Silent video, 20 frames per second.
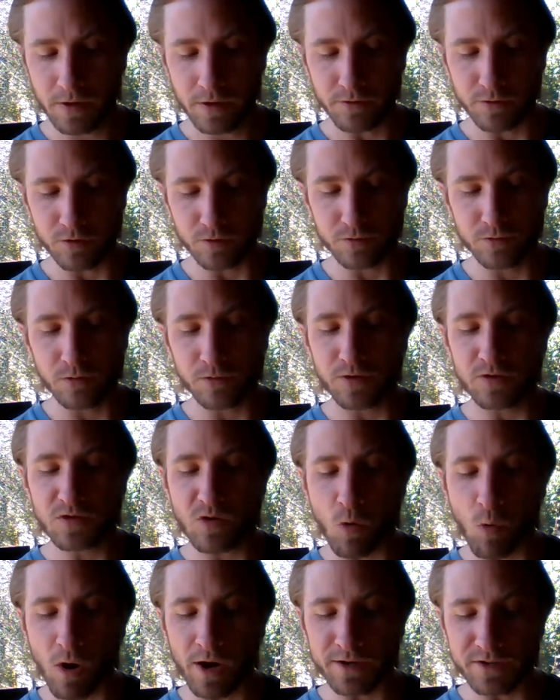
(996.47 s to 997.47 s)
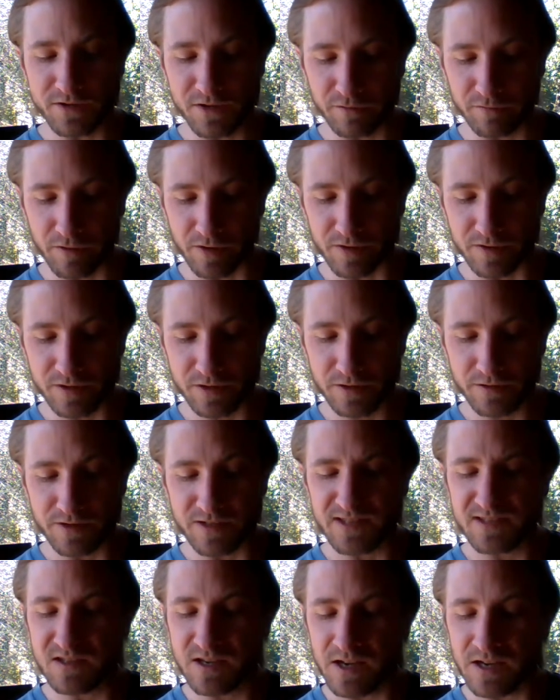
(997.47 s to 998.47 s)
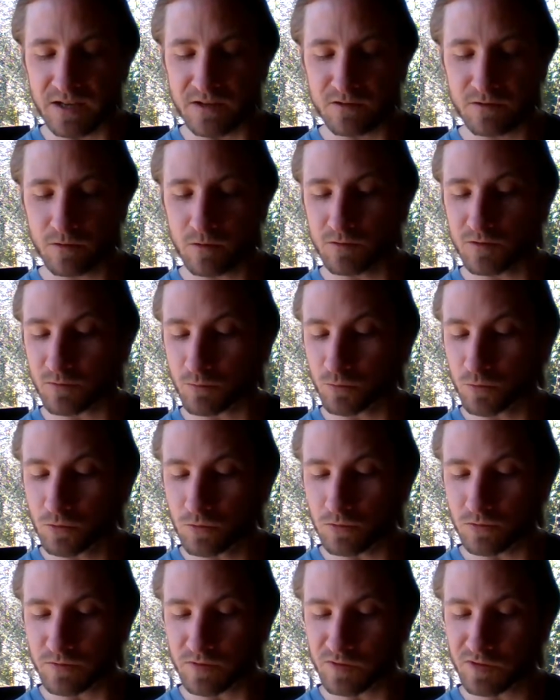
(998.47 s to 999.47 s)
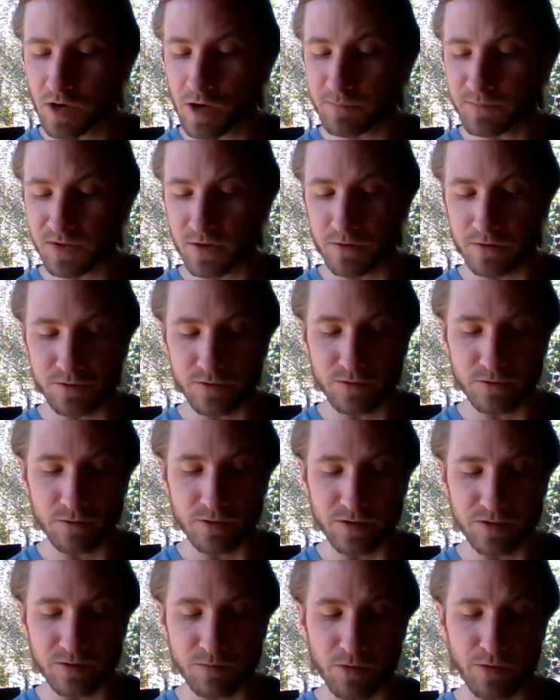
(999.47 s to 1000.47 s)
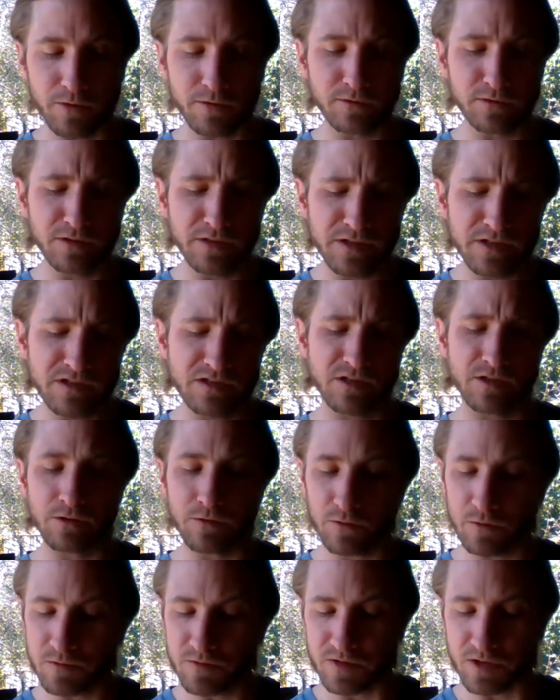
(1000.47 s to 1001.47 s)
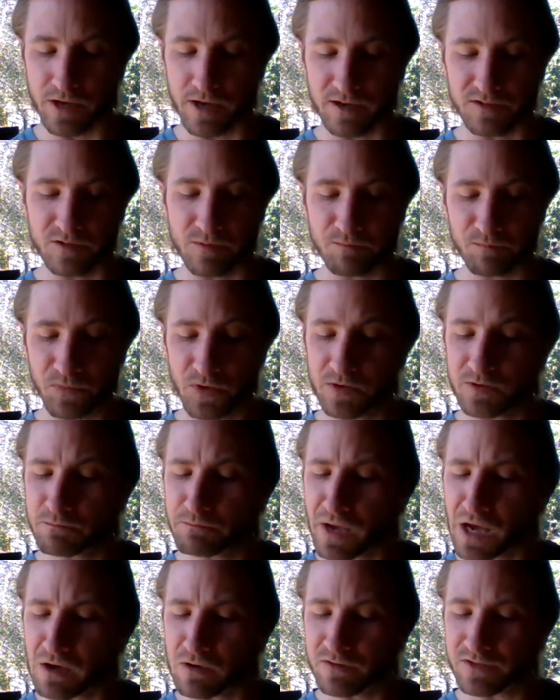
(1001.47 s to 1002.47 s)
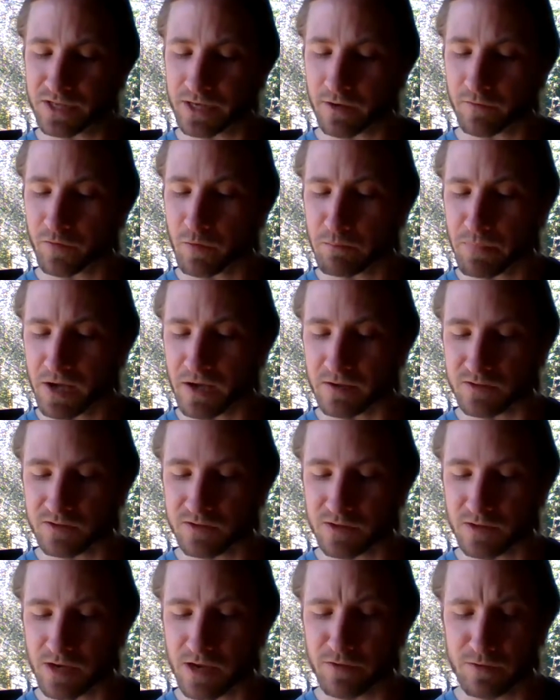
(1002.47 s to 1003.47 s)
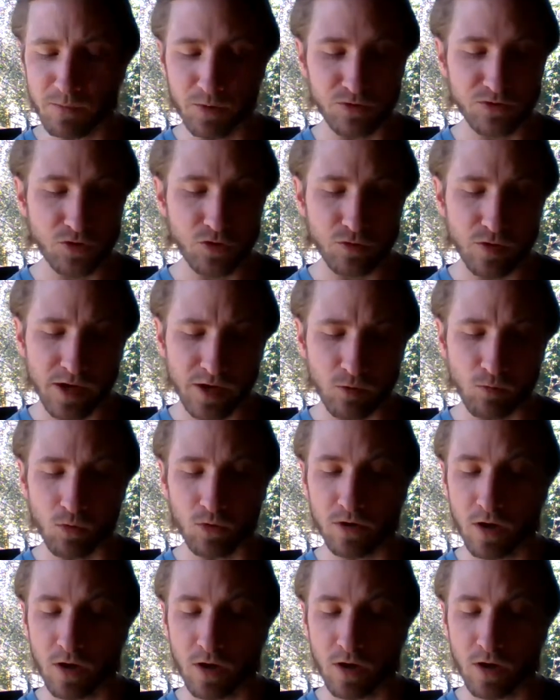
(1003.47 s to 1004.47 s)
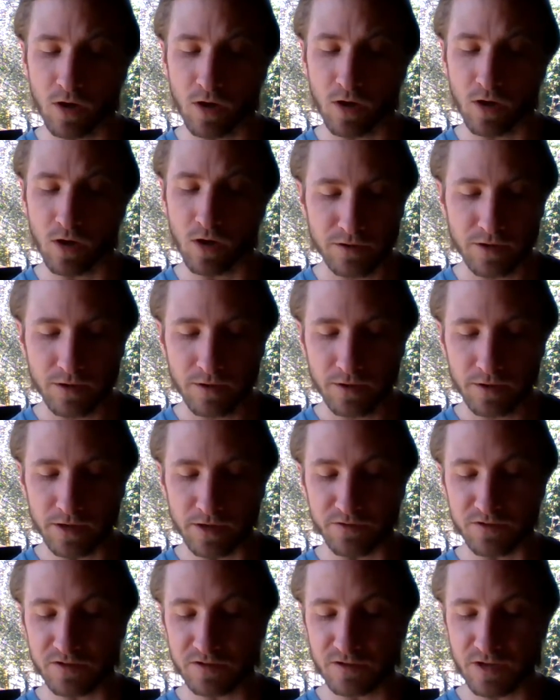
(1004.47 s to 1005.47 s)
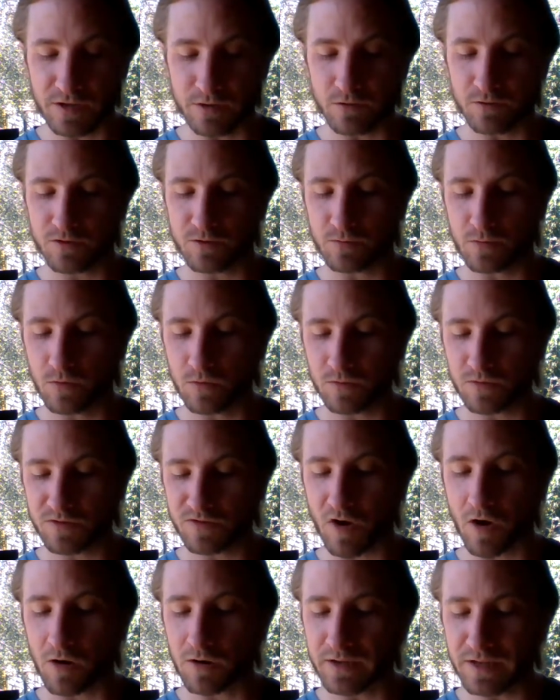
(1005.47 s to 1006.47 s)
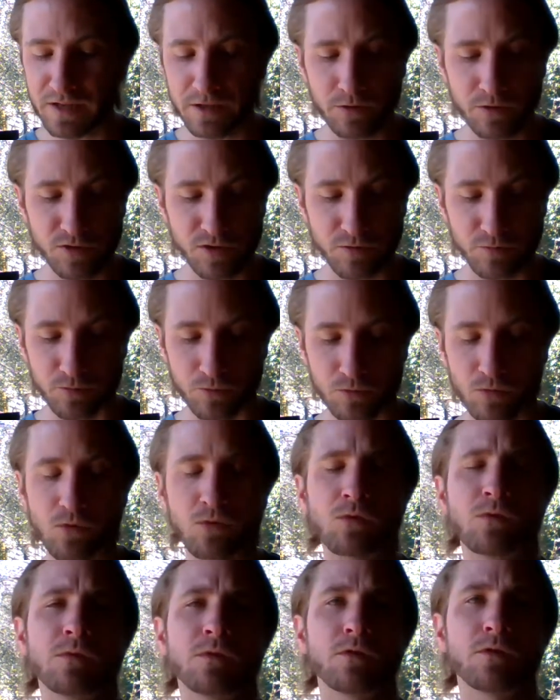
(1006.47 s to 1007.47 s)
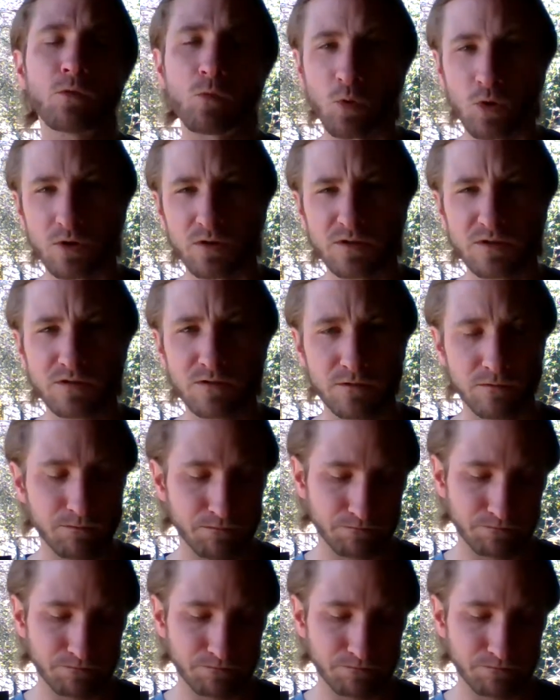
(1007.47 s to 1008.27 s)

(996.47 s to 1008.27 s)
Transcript: The truth is quite different. The state, whose rulers come to their duties with least enthusiasm, is bound to have the best and the most tranquil government in the state whose rulers are eager to rule the worst.